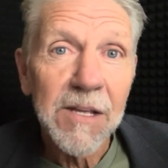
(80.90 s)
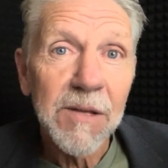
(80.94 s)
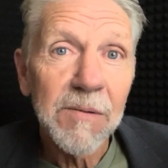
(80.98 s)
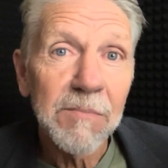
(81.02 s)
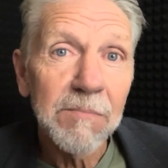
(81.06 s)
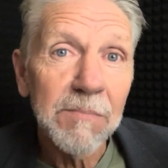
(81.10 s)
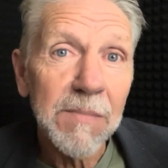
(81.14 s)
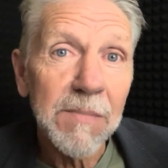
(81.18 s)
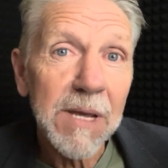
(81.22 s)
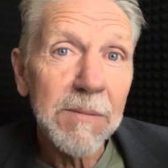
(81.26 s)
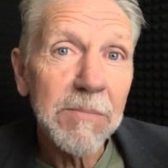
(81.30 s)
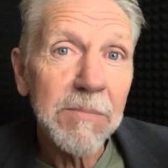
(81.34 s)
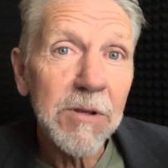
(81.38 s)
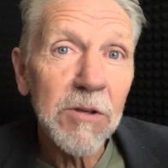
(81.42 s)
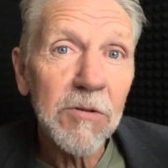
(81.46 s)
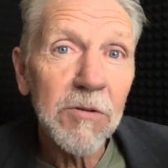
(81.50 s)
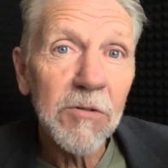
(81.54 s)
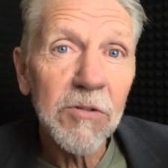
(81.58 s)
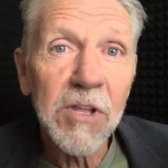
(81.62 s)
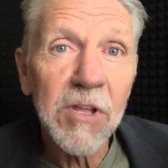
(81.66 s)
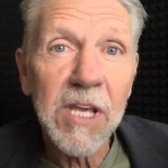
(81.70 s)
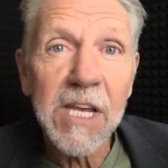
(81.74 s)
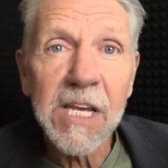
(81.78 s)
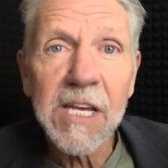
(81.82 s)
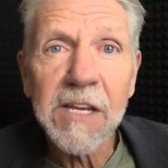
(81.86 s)
Maybe you
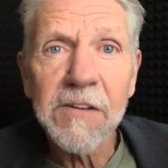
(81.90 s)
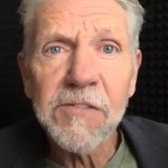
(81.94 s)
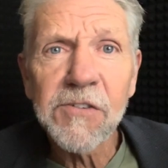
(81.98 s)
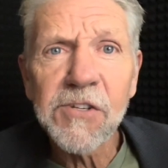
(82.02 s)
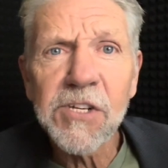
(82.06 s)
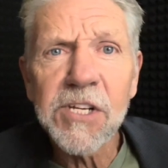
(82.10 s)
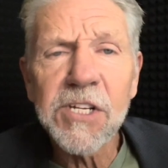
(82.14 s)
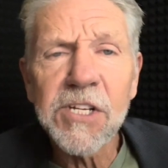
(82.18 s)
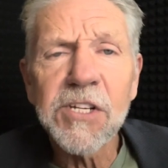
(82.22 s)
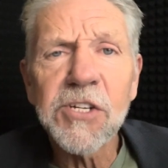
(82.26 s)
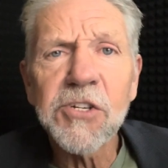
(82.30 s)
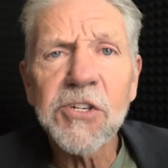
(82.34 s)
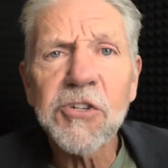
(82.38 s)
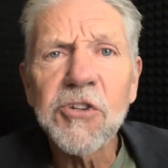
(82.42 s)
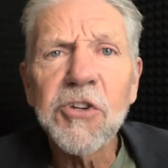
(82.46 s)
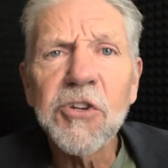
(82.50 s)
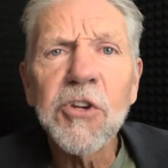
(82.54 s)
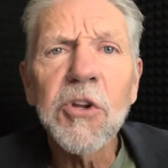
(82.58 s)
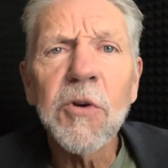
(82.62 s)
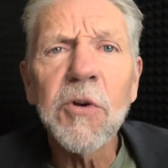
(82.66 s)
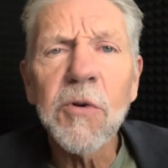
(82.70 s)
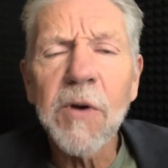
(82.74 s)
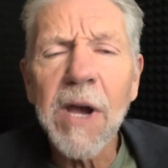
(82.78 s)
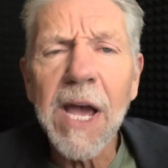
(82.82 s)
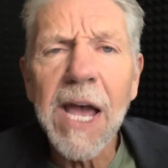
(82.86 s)
think if she just
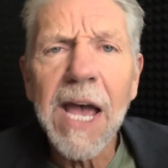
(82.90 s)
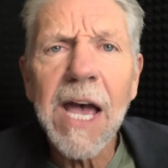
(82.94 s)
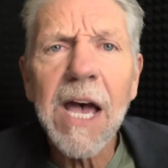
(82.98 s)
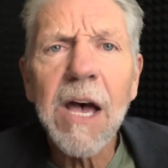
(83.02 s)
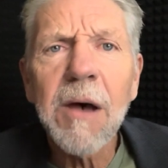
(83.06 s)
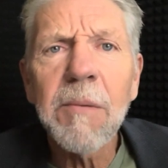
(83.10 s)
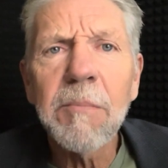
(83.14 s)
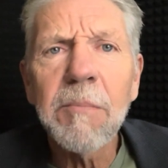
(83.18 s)
knew how